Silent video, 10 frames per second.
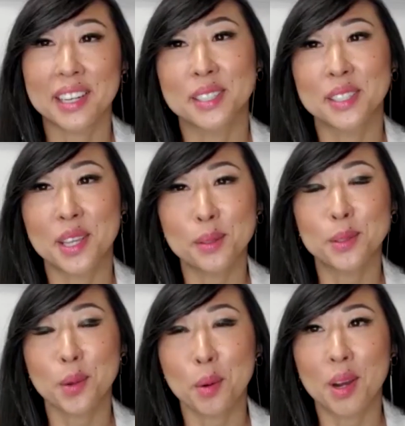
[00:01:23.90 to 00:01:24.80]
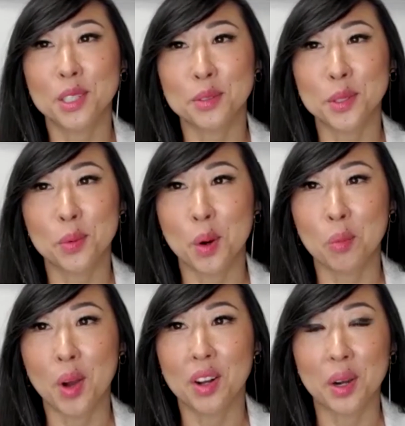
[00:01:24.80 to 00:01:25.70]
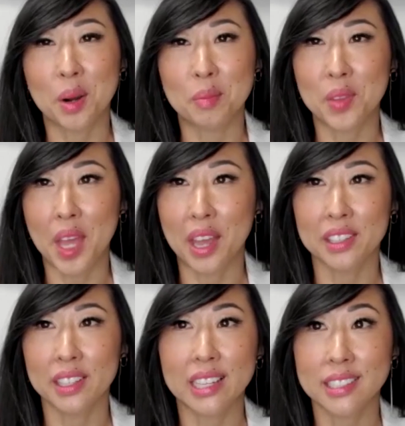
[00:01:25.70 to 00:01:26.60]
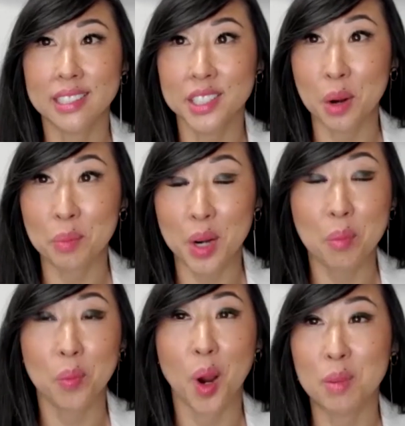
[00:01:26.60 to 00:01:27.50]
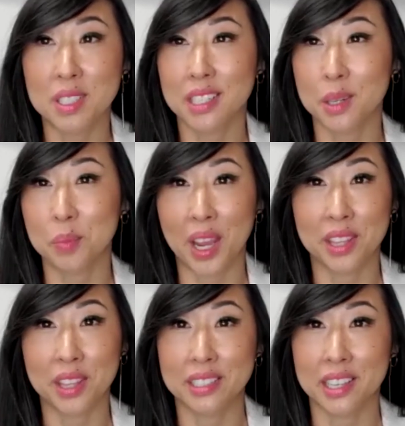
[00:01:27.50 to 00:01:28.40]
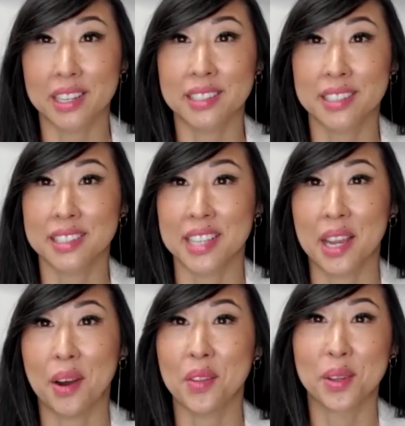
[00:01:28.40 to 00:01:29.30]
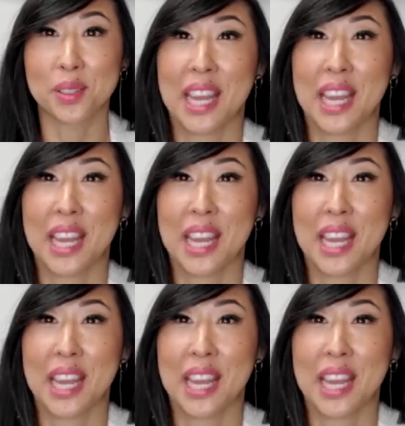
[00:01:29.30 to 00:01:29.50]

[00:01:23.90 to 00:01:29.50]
Thank you so much for the warm welcome. And ladies and gentlemen, I promise I didn't pay these ladies to say all those